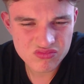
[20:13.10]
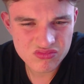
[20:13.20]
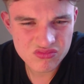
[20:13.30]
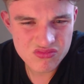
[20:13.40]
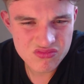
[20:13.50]

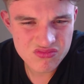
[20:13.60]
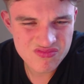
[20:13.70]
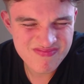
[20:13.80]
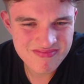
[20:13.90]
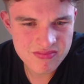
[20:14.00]

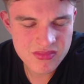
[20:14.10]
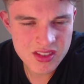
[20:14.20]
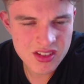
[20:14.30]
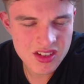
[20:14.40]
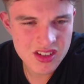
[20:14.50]

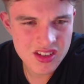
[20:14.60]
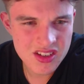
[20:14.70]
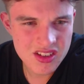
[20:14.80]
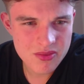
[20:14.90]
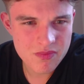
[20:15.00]

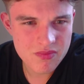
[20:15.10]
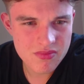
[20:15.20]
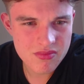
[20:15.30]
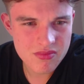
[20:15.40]
(no one is talking)